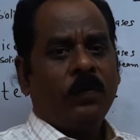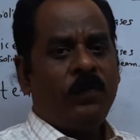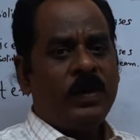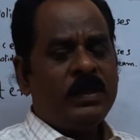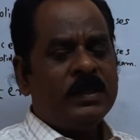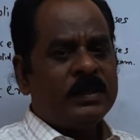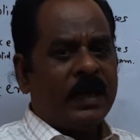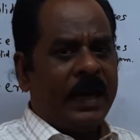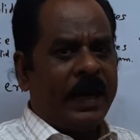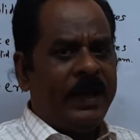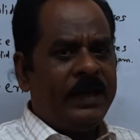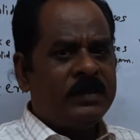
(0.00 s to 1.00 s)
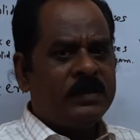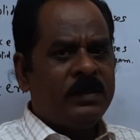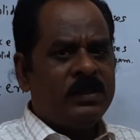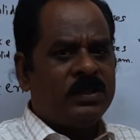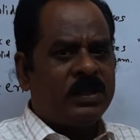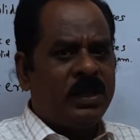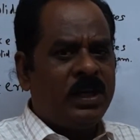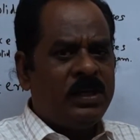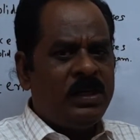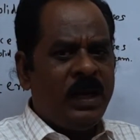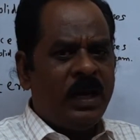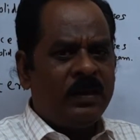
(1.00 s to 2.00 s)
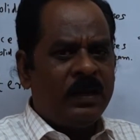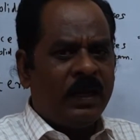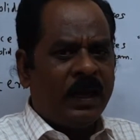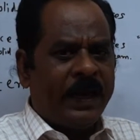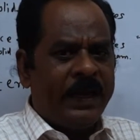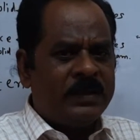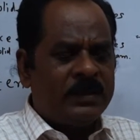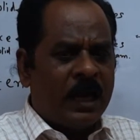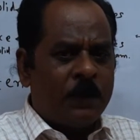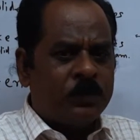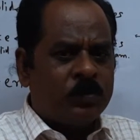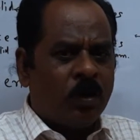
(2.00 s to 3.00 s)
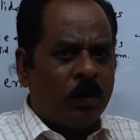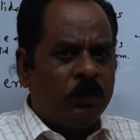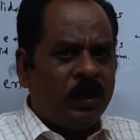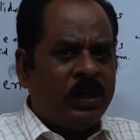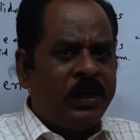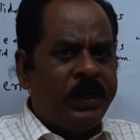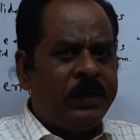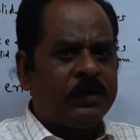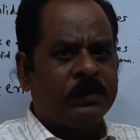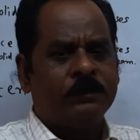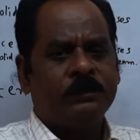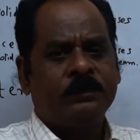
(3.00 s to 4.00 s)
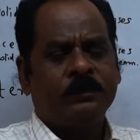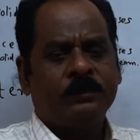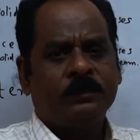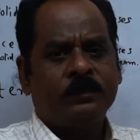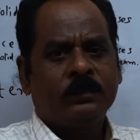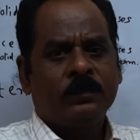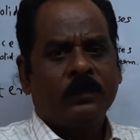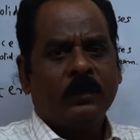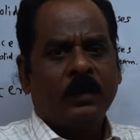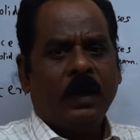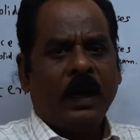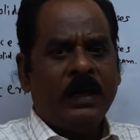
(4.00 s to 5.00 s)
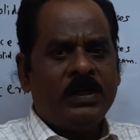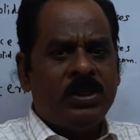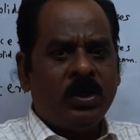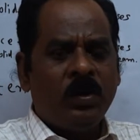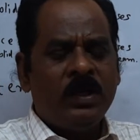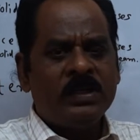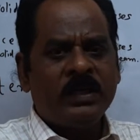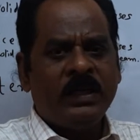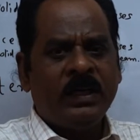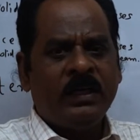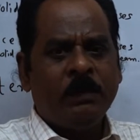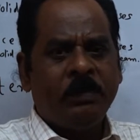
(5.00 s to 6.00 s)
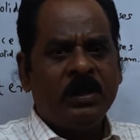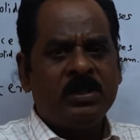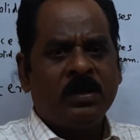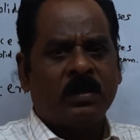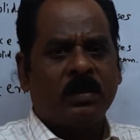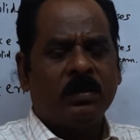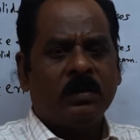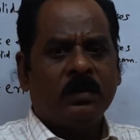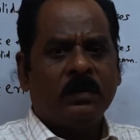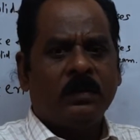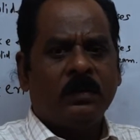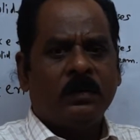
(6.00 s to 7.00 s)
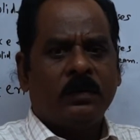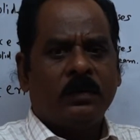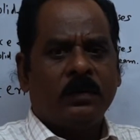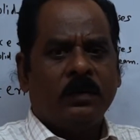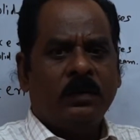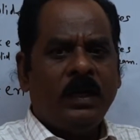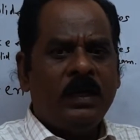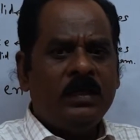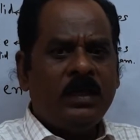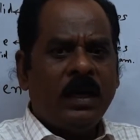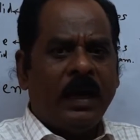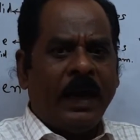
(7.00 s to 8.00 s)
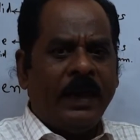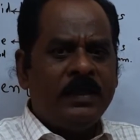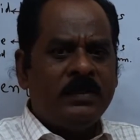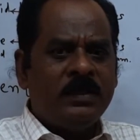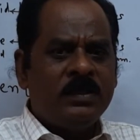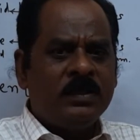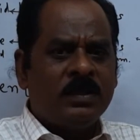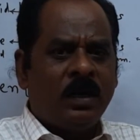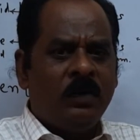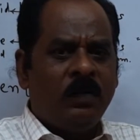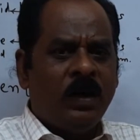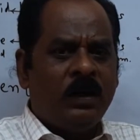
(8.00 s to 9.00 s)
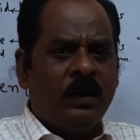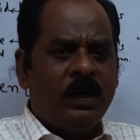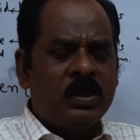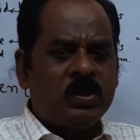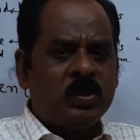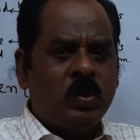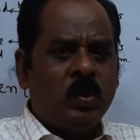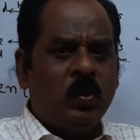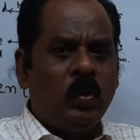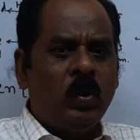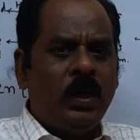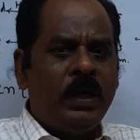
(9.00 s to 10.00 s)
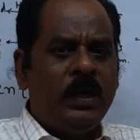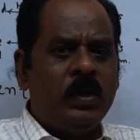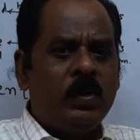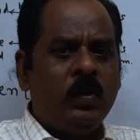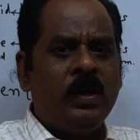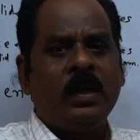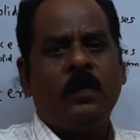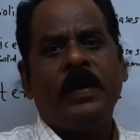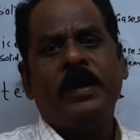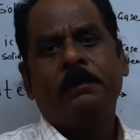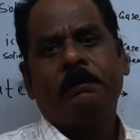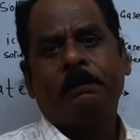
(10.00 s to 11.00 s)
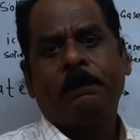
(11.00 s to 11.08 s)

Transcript: When this ice is heated, then ice absorbs the heat at 0°C temperature. Then the ice is converted slowly into liquid.